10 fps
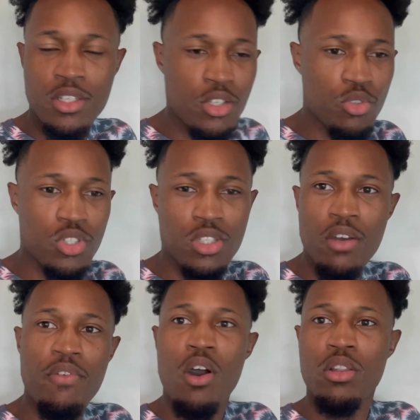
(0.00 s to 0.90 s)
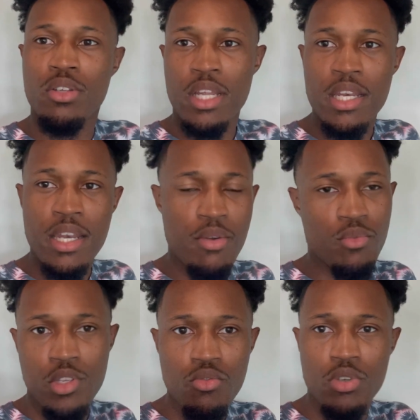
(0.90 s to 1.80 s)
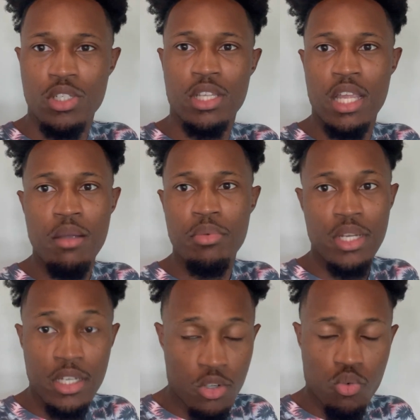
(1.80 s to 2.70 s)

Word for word: your stuff all on the internet when you a celebrity,